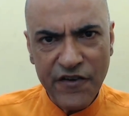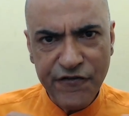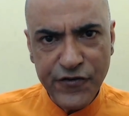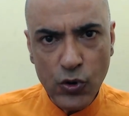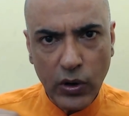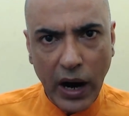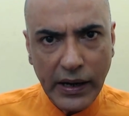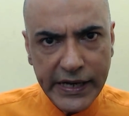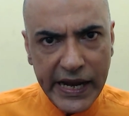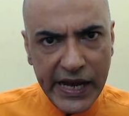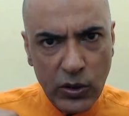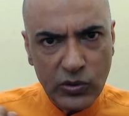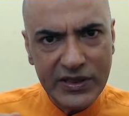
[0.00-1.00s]
if you
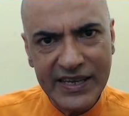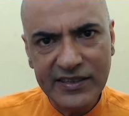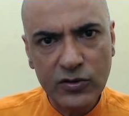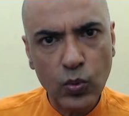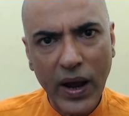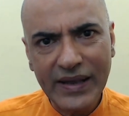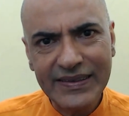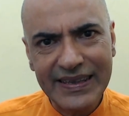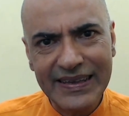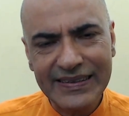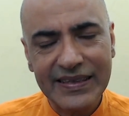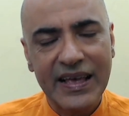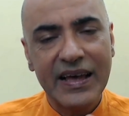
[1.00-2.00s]
continue these
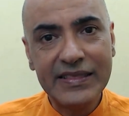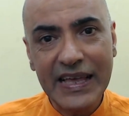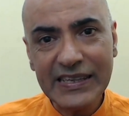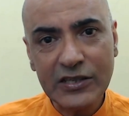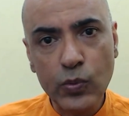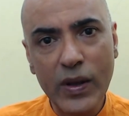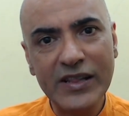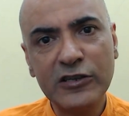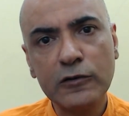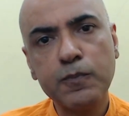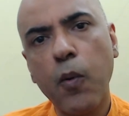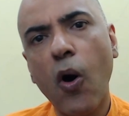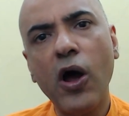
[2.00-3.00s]
vices, this will
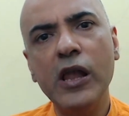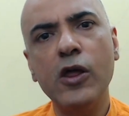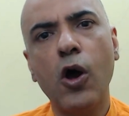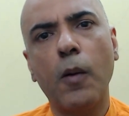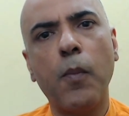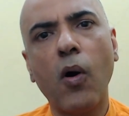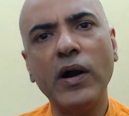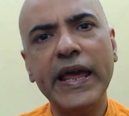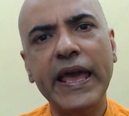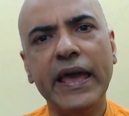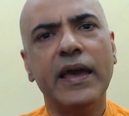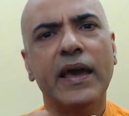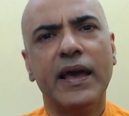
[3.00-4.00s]
spoil your
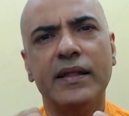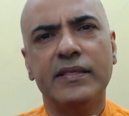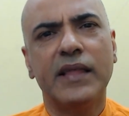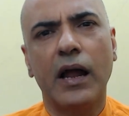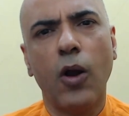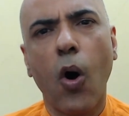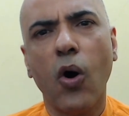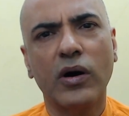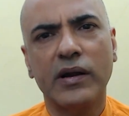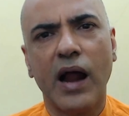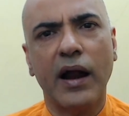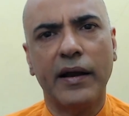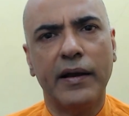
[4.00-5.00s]
body in the long
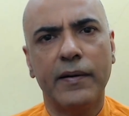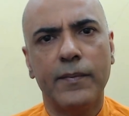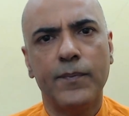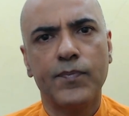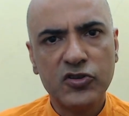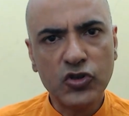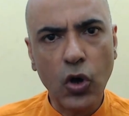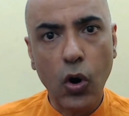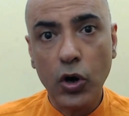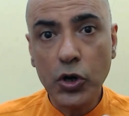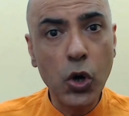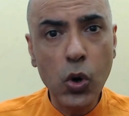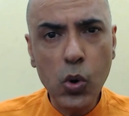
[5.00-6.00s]
run.
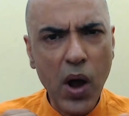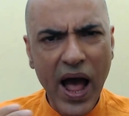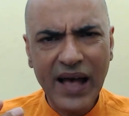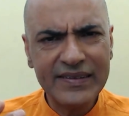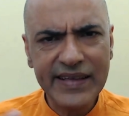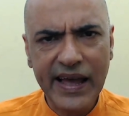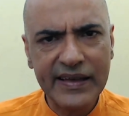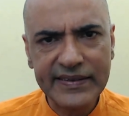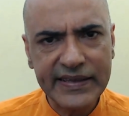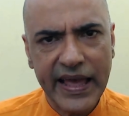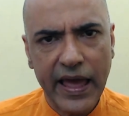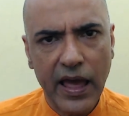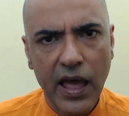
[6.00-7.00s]
So do as I
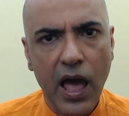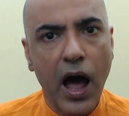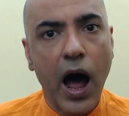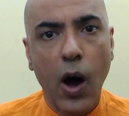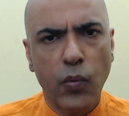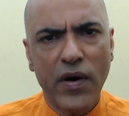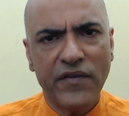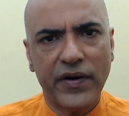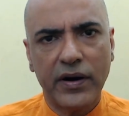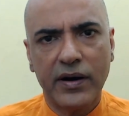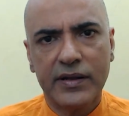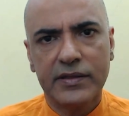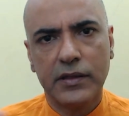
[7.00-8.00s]
say.
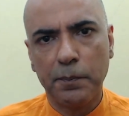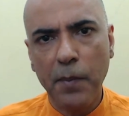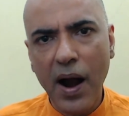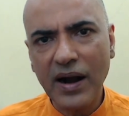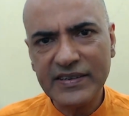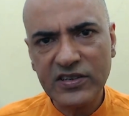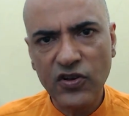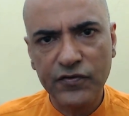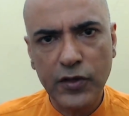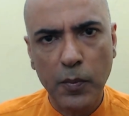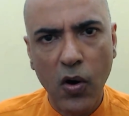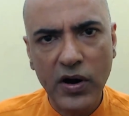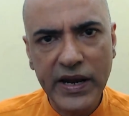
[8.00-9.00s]
However, the parts of
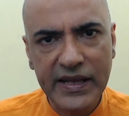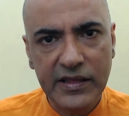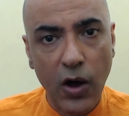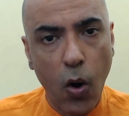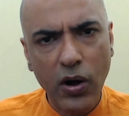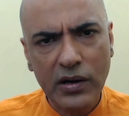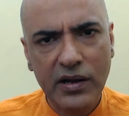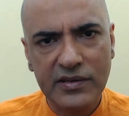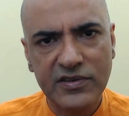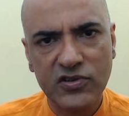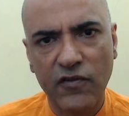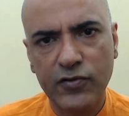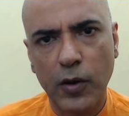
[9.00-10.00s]
the body, the
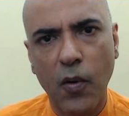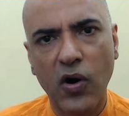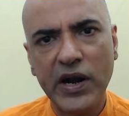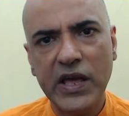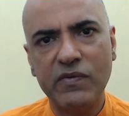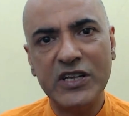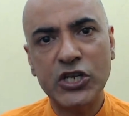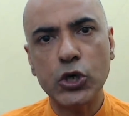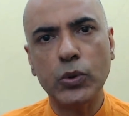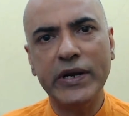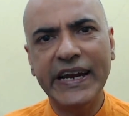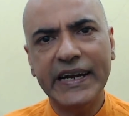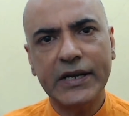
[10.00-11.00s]
organs of the body which you
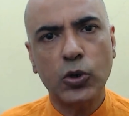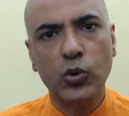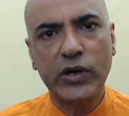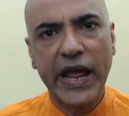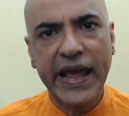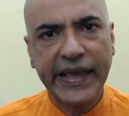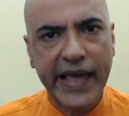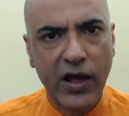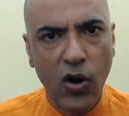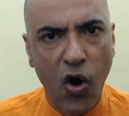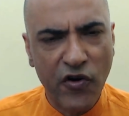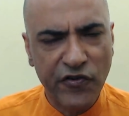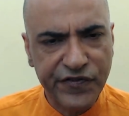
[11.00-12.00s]
need to take care
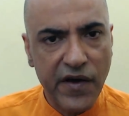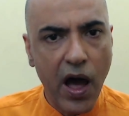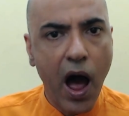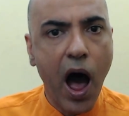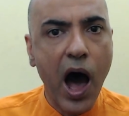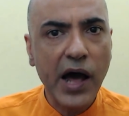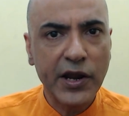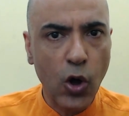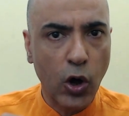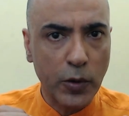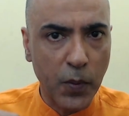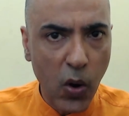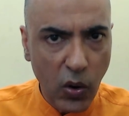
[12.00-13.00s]
of are
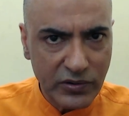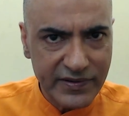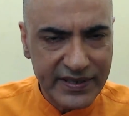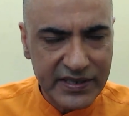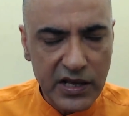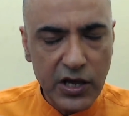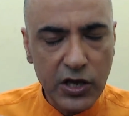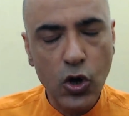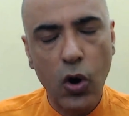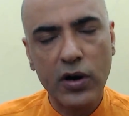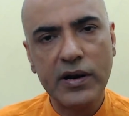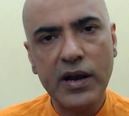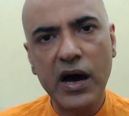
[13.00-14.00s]
your bones,
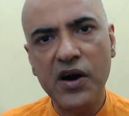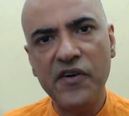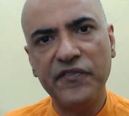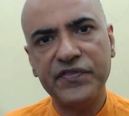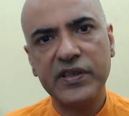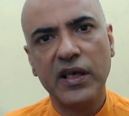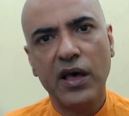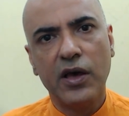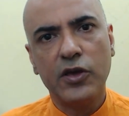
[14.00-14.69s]
your nerves,